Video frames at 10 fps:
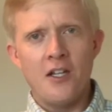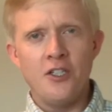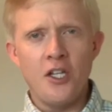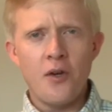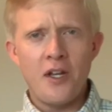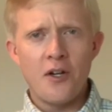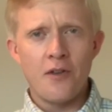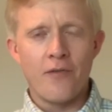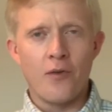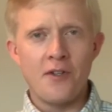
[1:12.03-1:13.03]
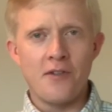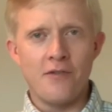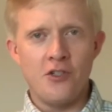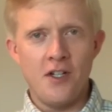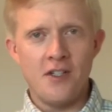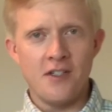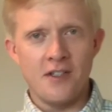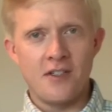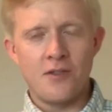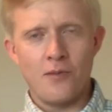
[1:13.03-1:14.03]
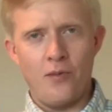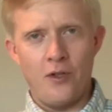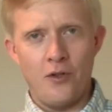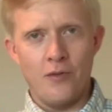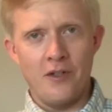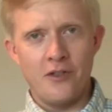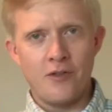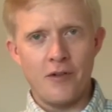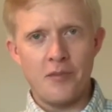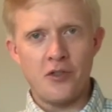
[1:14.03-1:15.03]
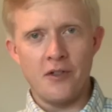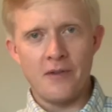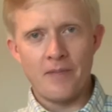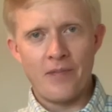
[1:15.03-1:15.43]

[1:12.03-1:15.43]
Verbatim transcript: Do you hear the voice of Jesus when you read scripture?